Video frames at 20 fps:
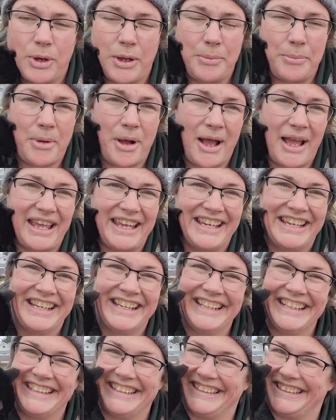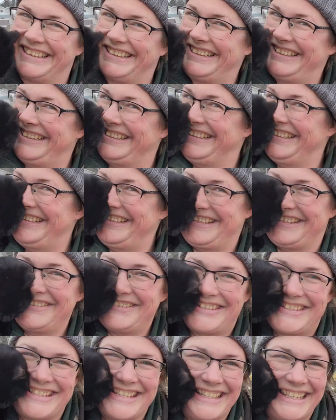my you
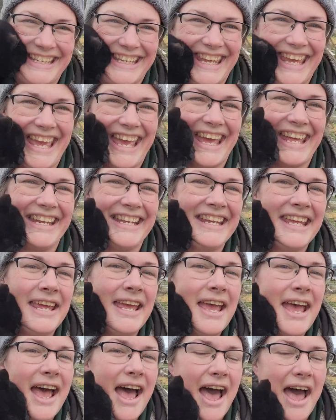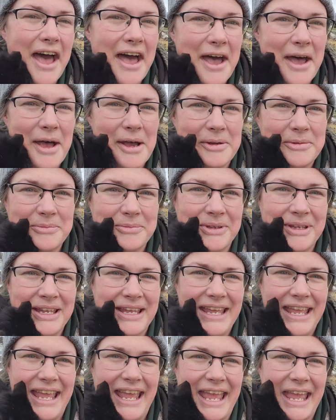silly cat,
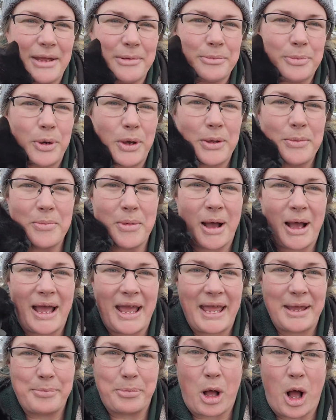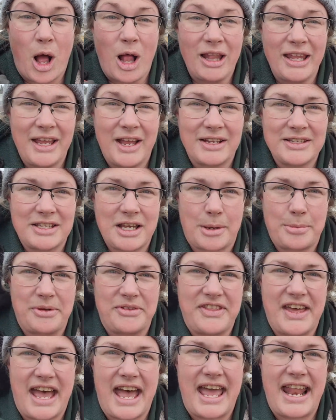and put my poly on top of
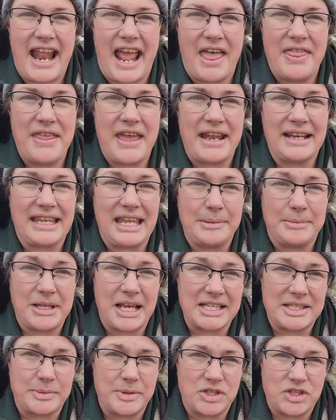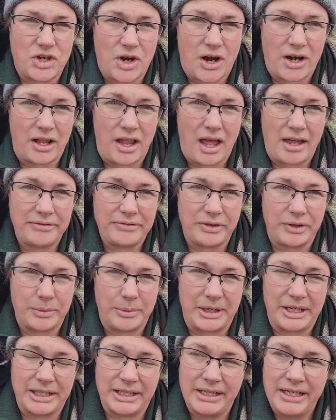that, and then keep that Swiss chard alive for the
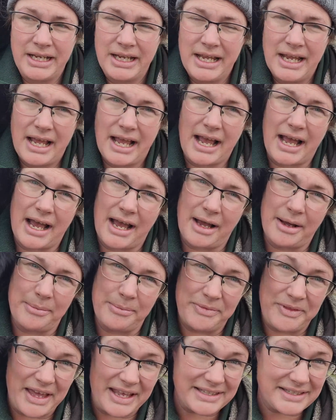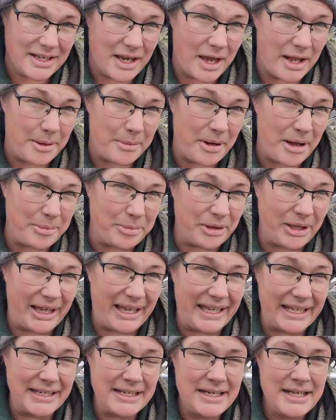winter. That's kind of my
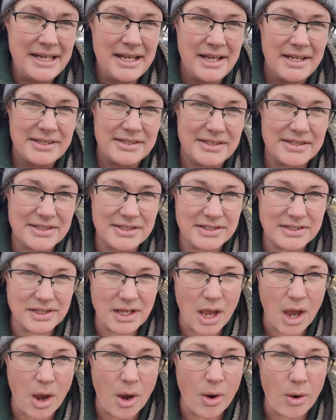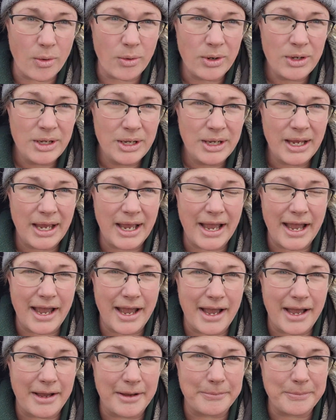plan. So
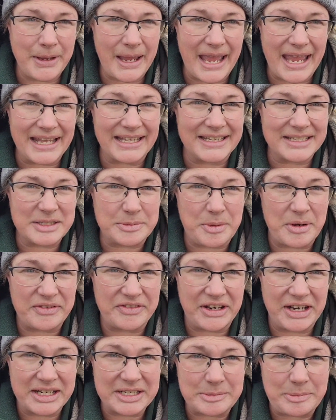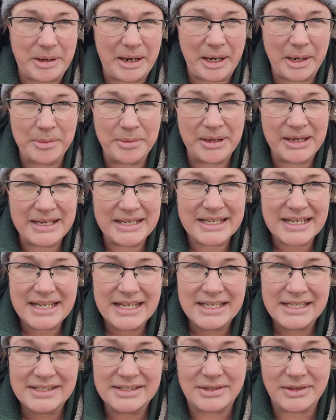and it's a bit of an
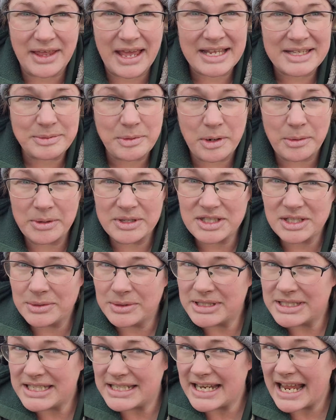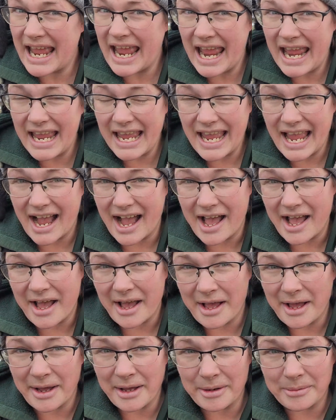experiment. So that's what we're doing today.
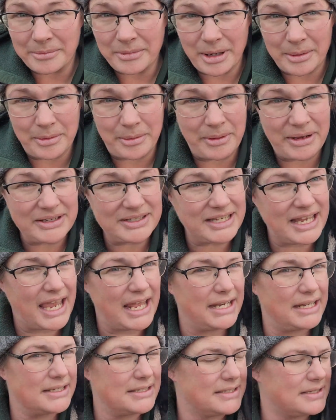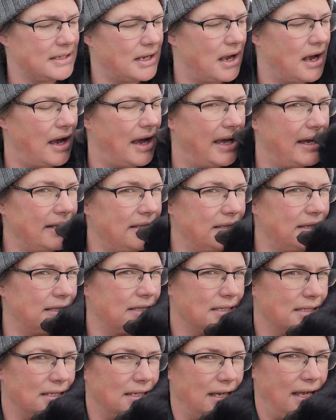I'm about to head inside.
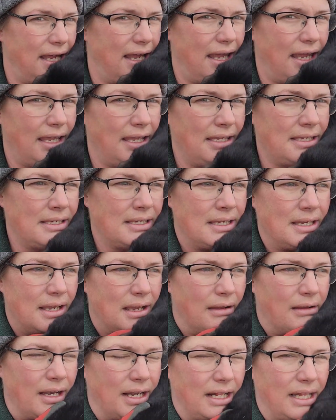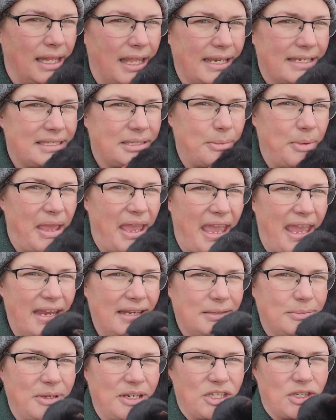Okay, I'm going to collect some
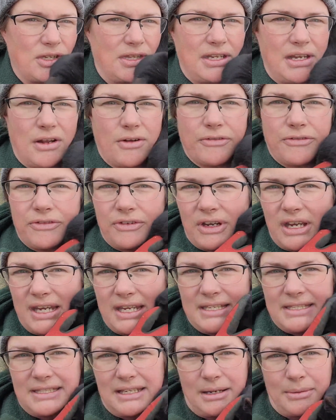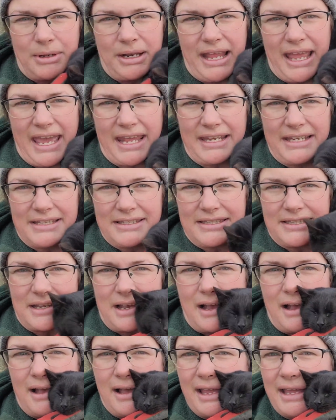eggs, make sure they don't freeze, and I'm going to head
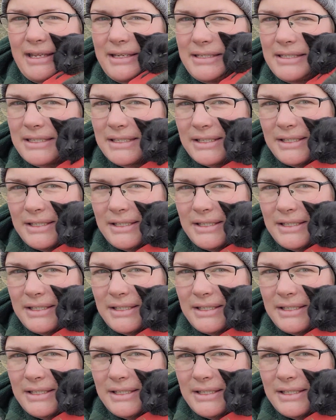inside.